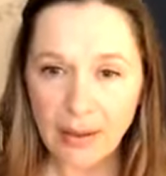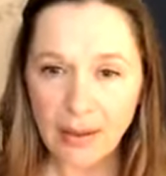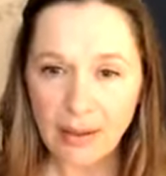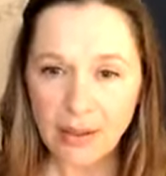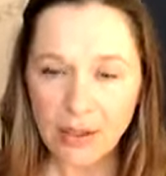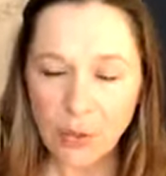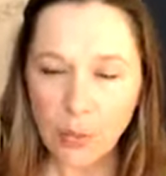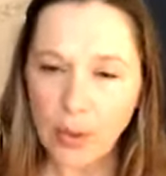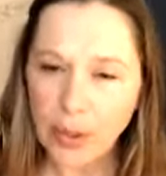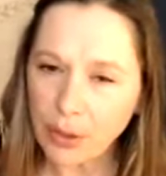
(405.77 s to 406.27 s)

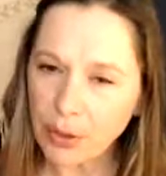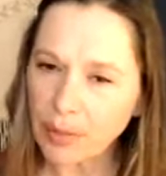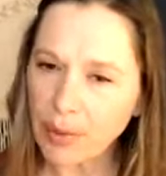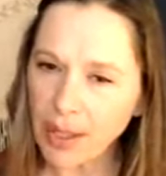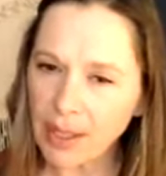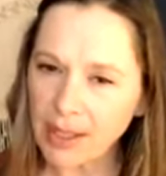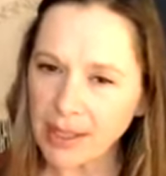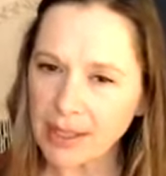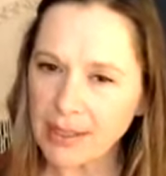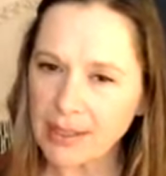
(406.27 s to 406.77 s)
to what your
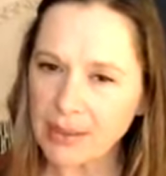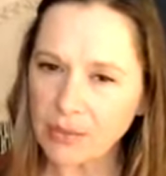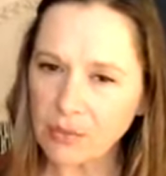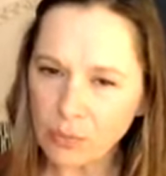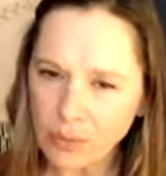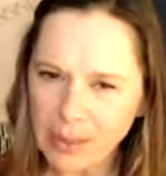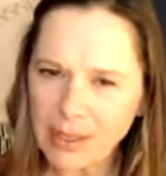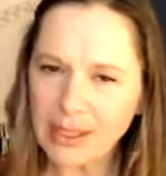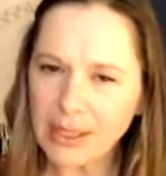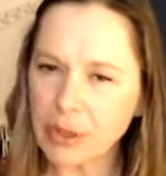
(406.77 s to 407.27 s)
body is
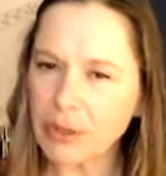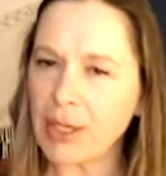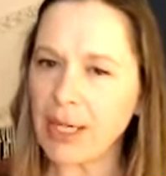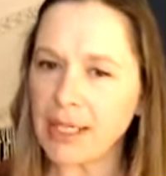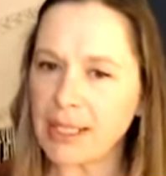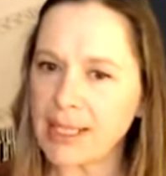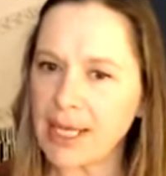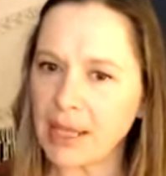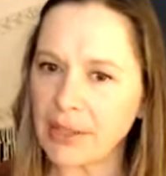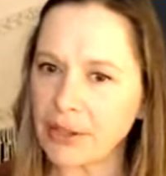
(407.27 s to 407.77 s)
really trying
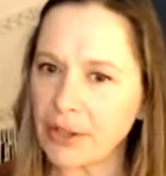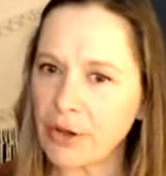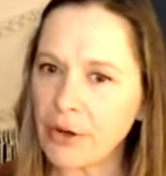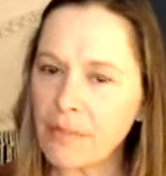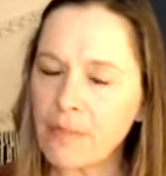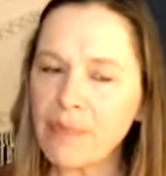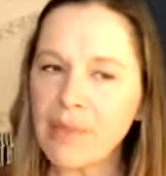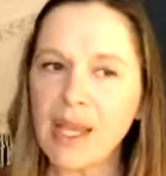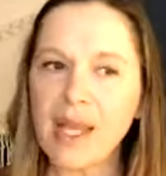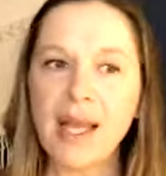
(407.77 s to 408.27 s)
to tell
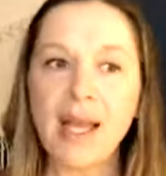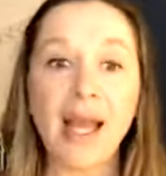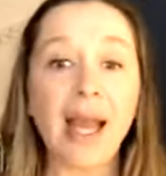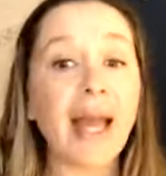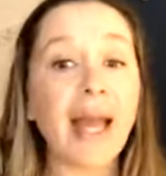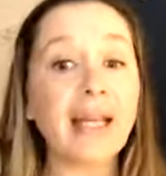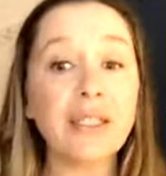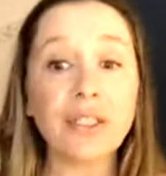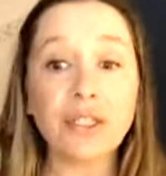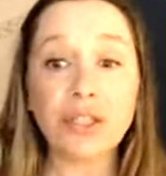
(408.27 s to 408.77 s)
you
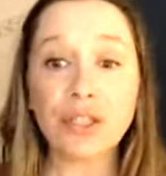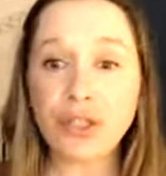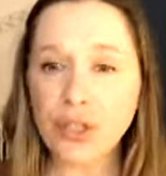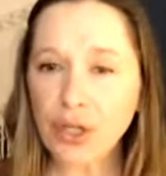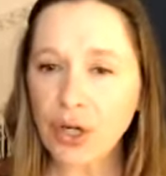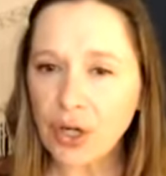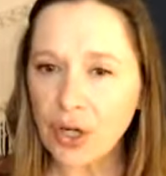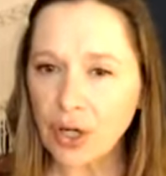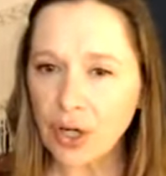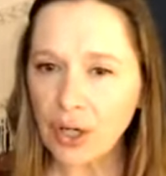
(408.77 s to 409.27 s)
and
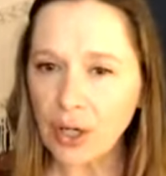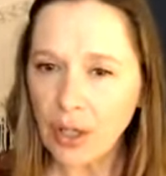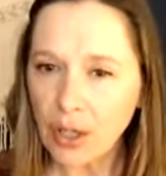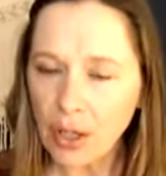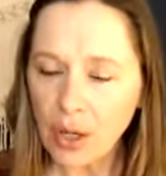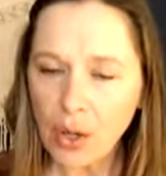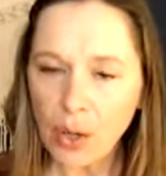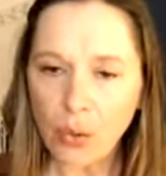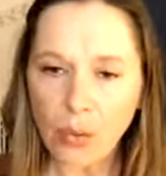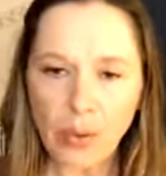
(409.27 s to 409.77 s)
discern
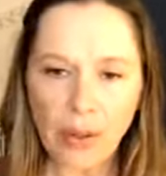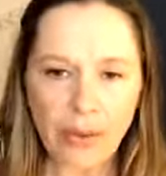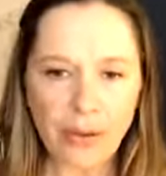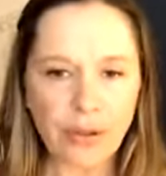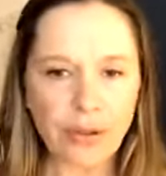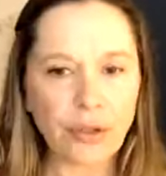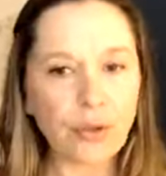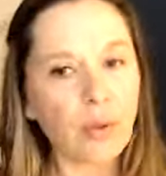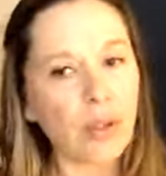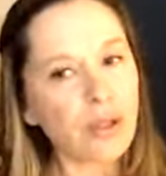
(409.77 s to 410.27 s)
whether
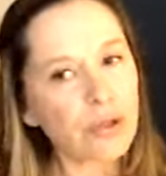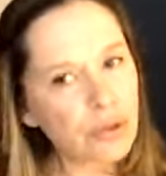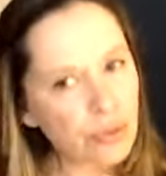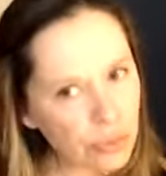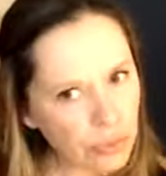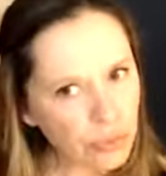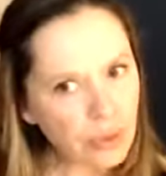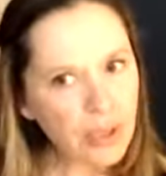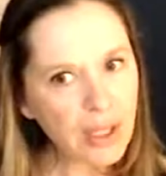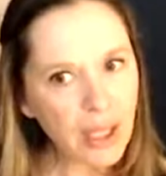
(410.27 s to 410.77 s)
you are
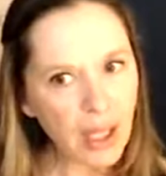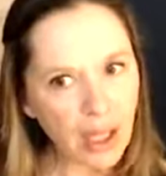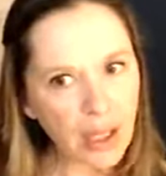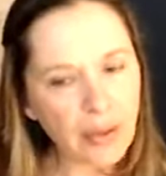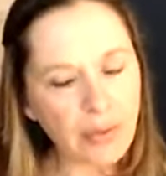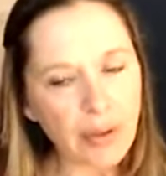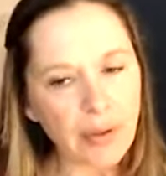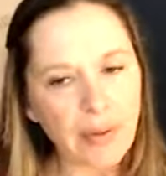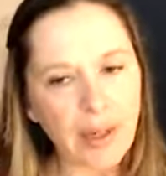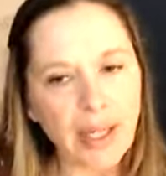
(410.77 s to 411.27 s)
truly
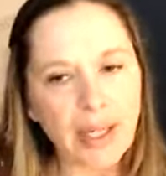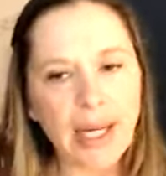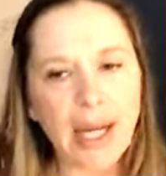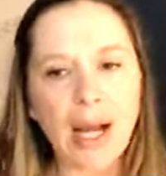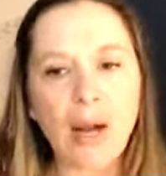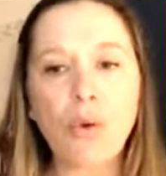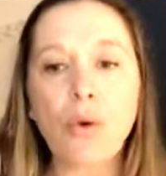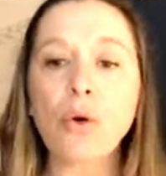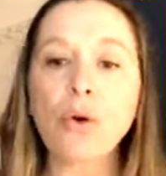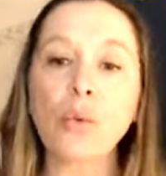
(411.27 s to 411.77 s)
hungry right
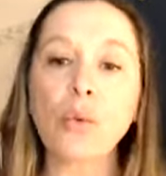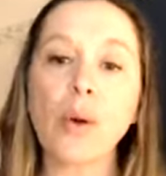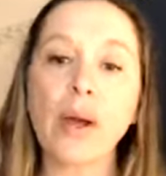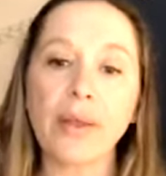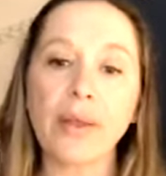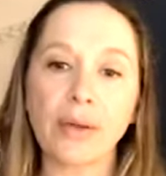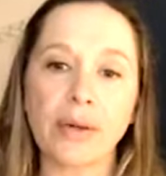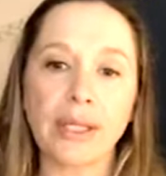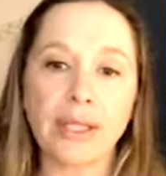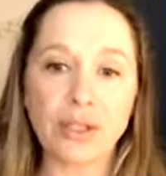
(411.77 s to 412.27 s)
now or
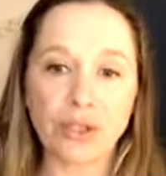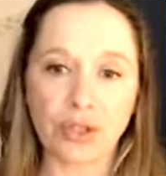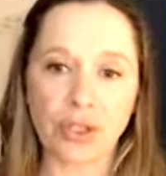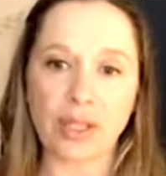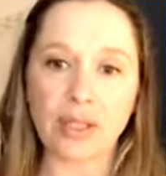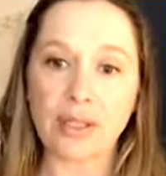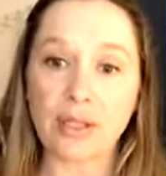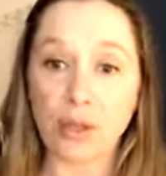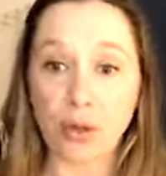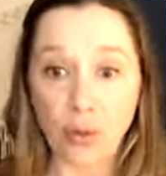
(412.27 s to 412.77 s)
whether it's
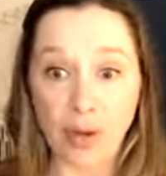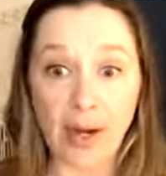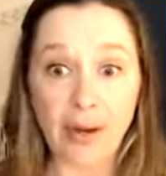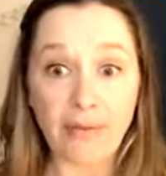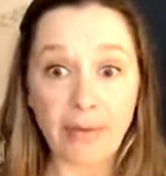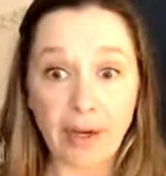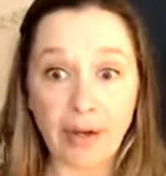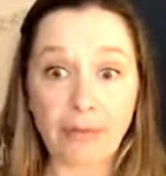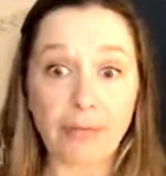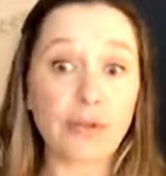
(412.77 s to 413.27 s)
just a
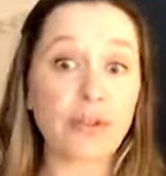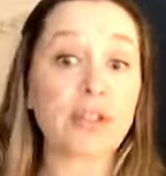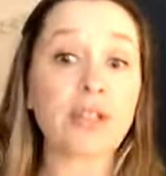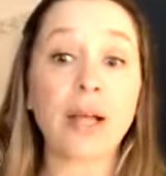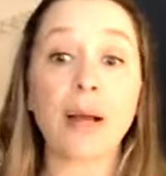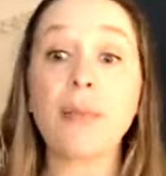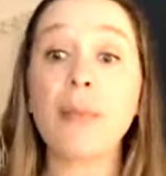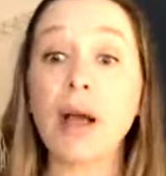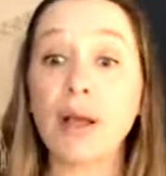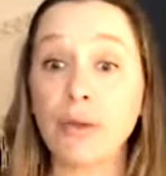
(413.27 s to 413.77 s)
craving for
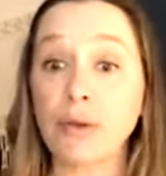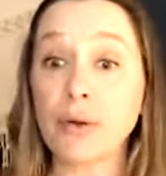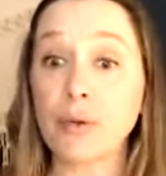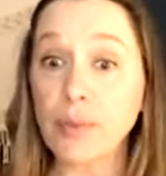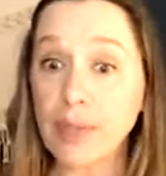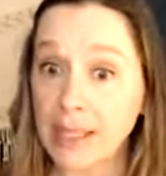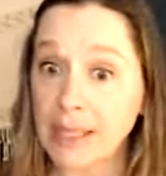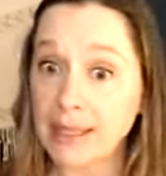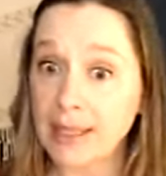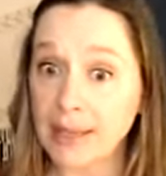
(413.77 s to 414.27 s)
some other
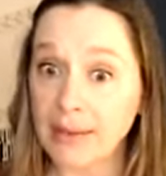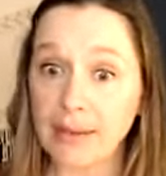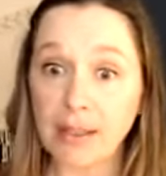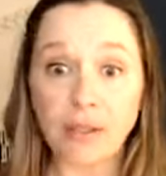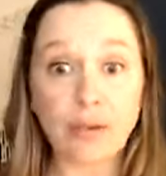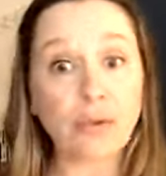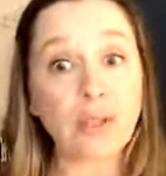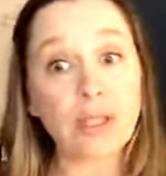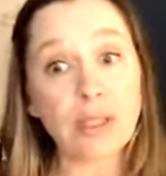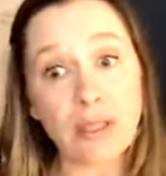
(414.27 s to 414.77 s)
reason that
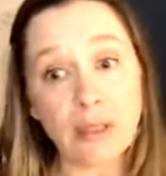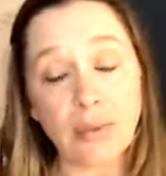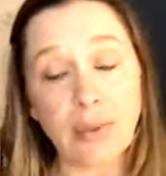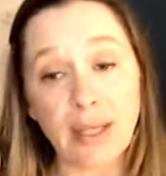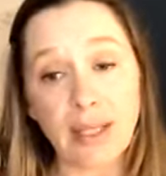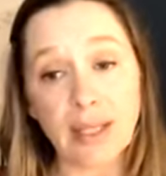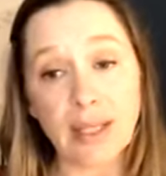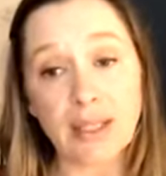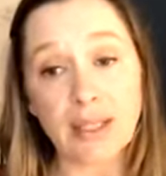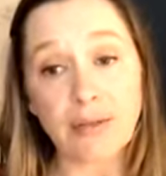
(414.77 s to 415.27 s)
you can deal
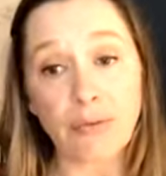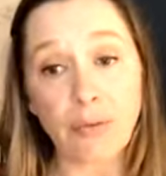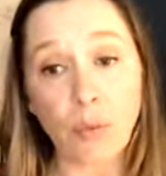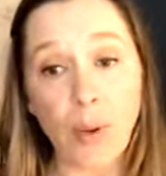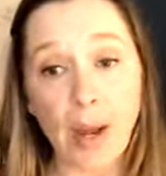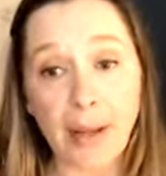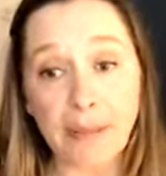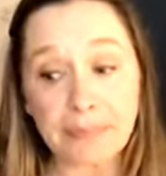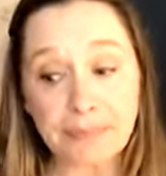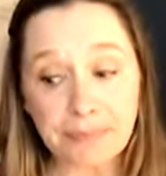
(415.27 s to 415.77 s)
with in a different
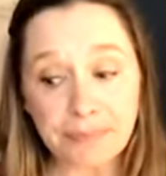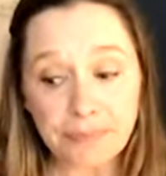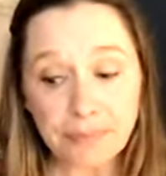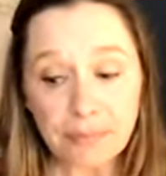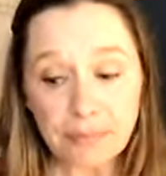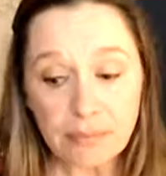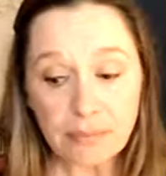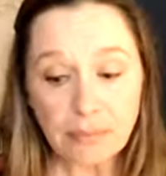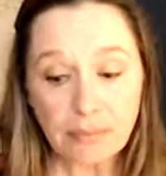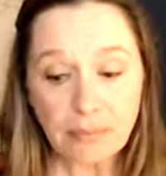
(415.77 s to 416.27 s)
way.
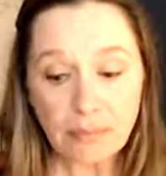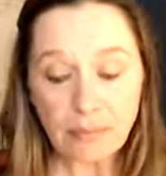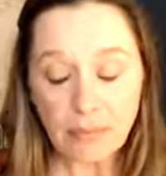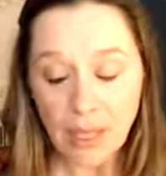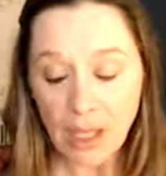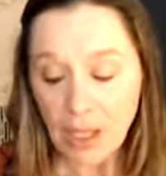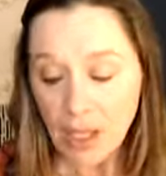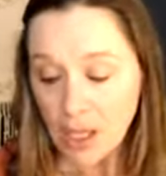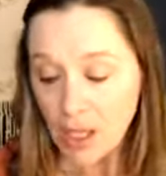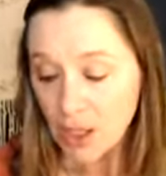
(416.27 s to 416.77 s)

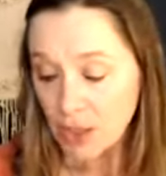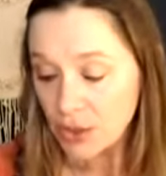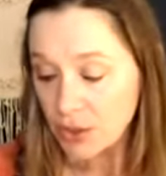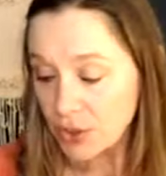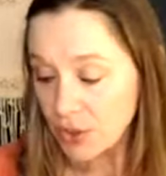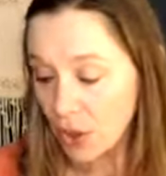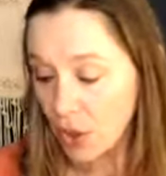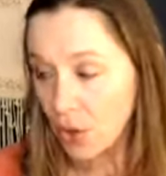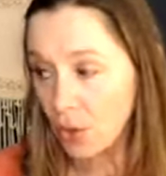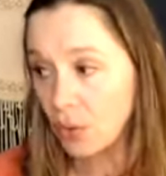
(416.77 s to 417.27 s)

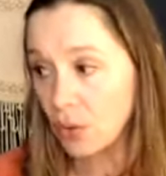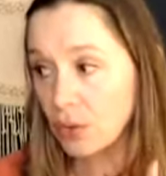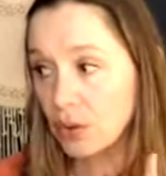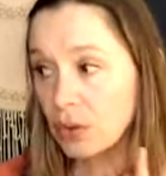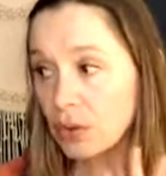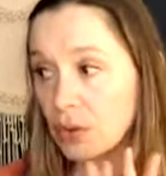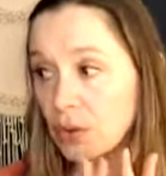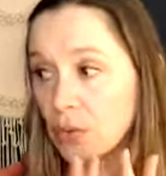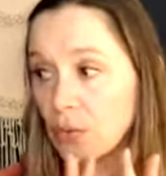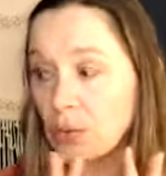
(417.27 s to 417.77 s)
So
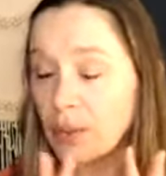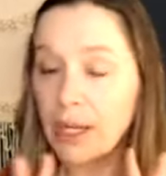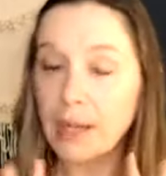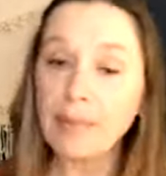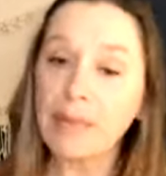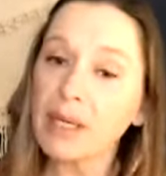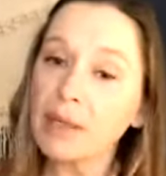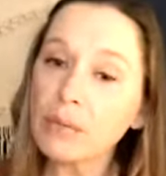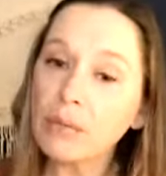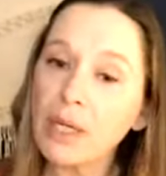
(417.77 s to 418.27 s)
when I
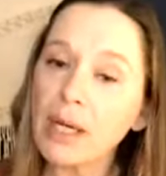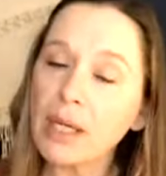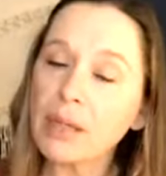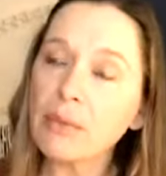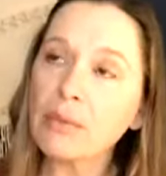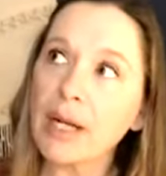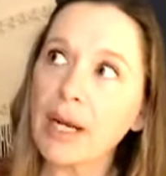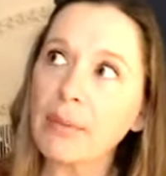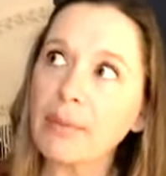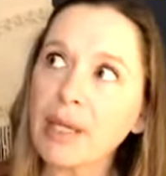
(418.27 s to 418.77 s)
mean what I
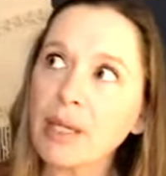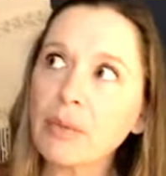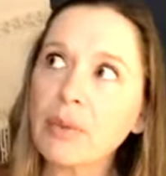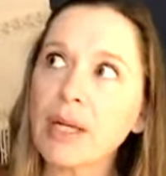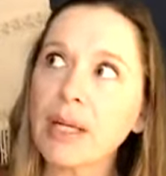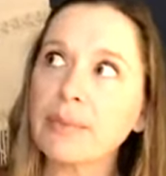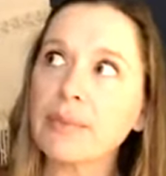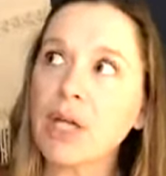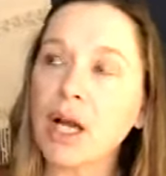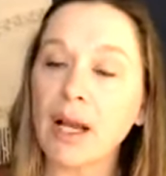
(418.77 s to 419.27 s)
what I mean when
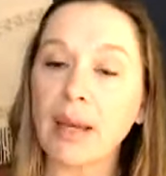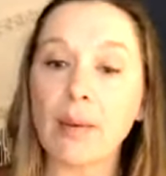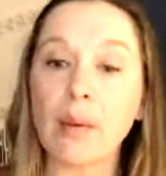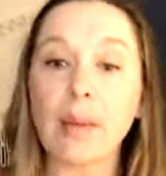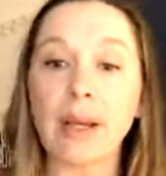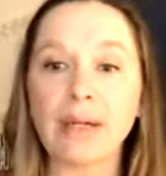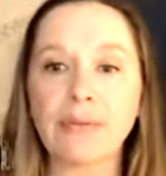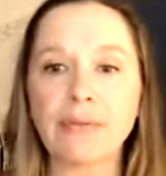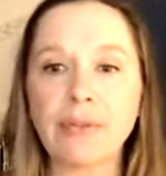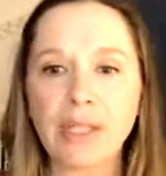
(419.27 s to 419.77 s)
I'm talking about
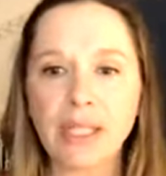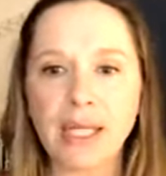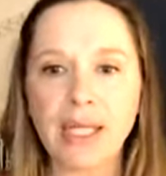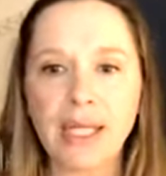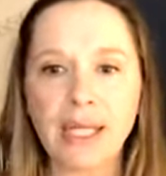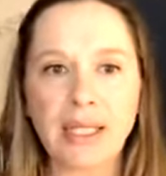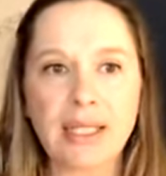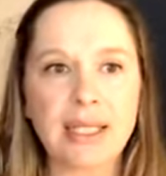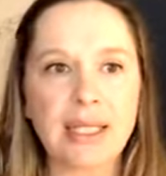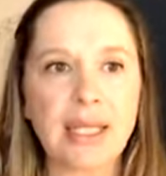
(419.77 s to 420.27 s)
mindful
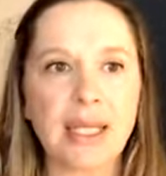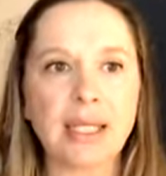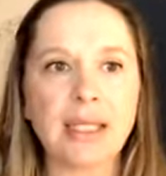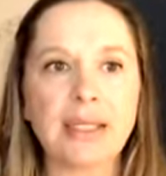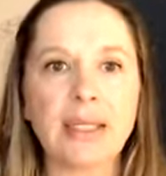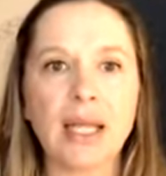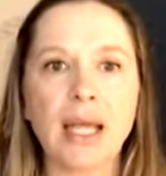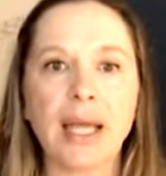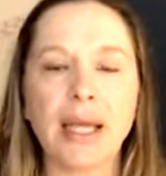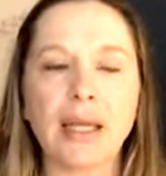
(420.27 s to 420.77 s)
eating is
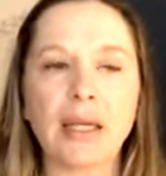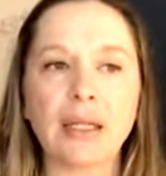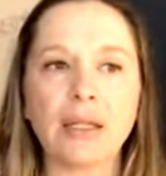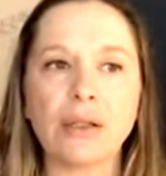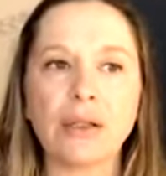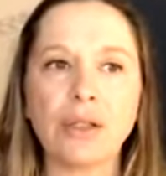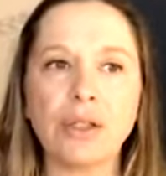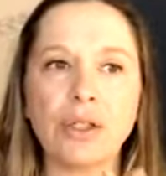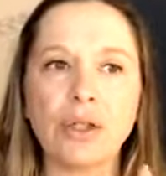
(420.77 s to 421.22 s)
things like, you